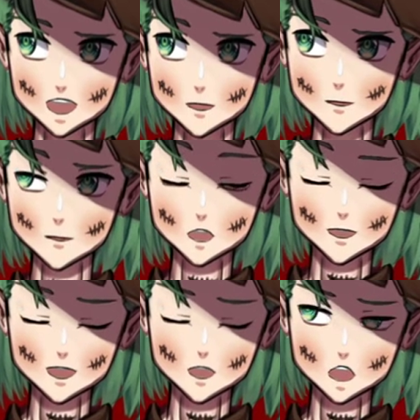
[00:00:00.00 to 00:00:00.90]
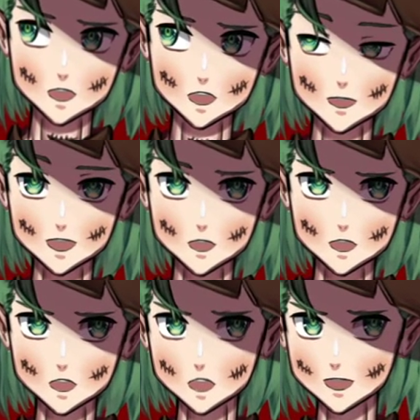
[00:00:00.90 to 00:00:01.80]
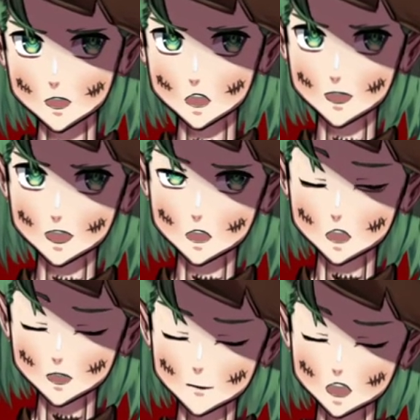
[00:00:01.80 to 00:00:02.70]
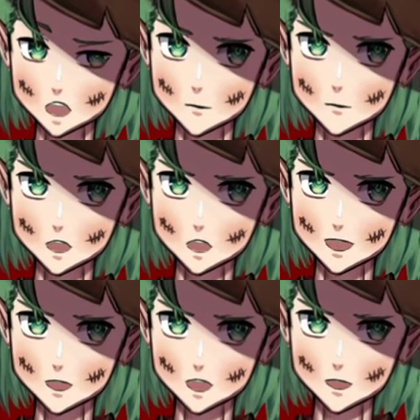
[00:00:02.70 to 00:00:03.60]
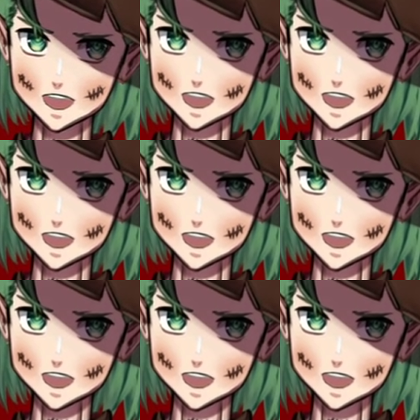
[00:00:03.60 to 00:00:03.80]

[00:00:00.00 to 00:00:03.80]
this was a generation bringing in new players. This game